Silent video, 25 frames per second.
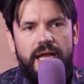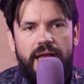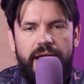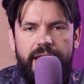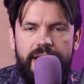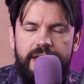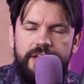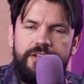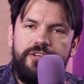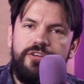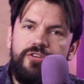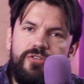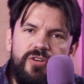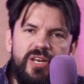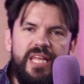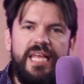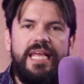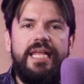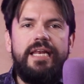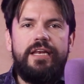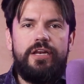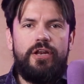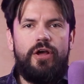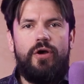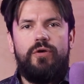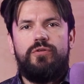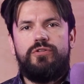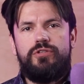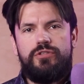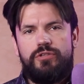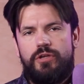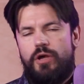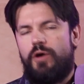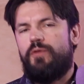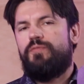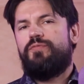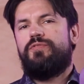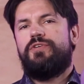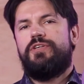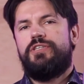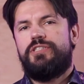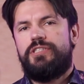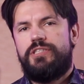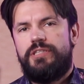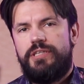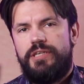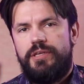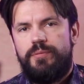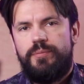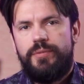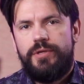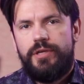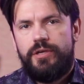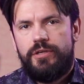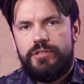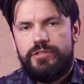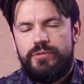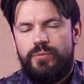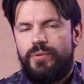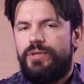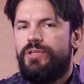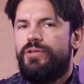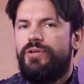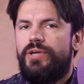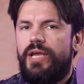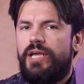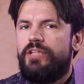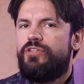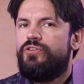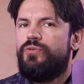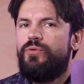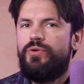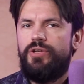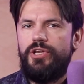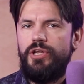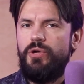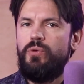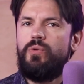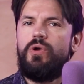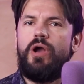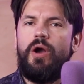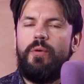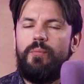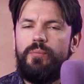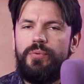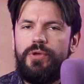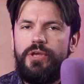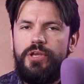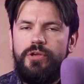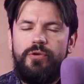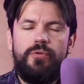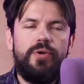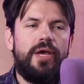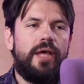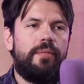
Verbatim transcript: And you need notes, obviously, because when you get to a new company, you